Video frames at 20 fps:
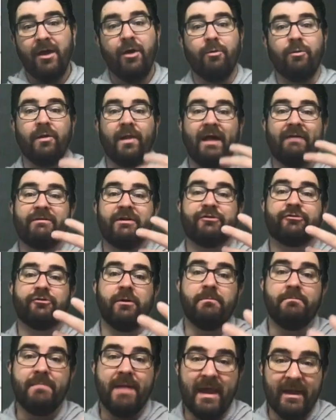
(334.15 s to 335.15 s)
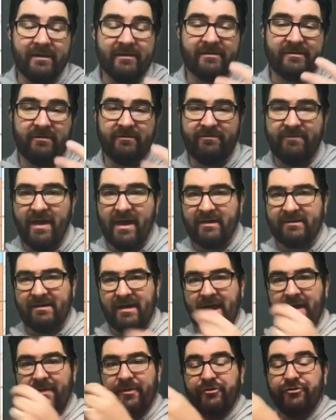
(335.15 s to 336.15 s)
will have a tremendous effect
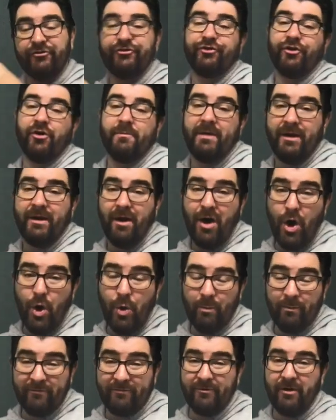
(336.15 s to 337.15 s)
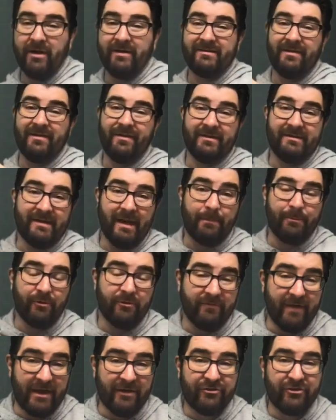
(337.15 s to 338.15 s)
on the German home front and the
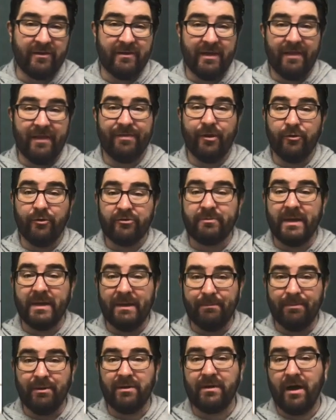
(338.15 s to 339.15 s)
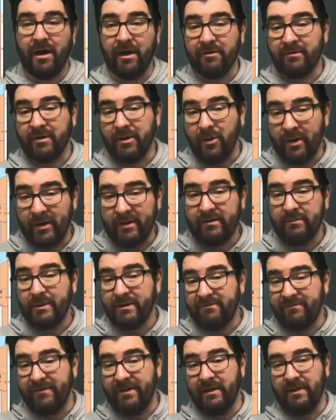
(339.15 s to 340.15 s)
deprivation that those people are going to be
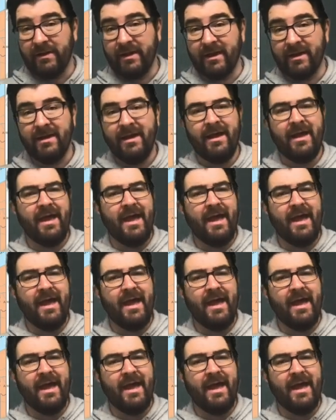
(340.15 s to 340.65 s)
feeling.